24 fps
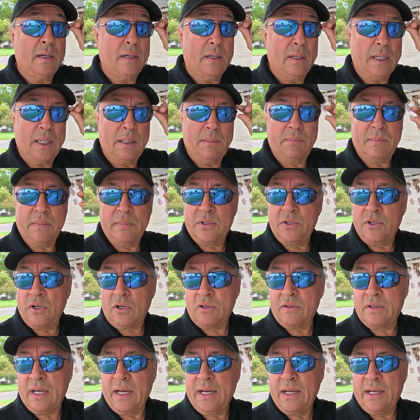
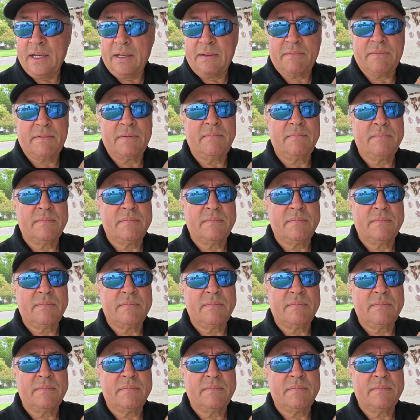does have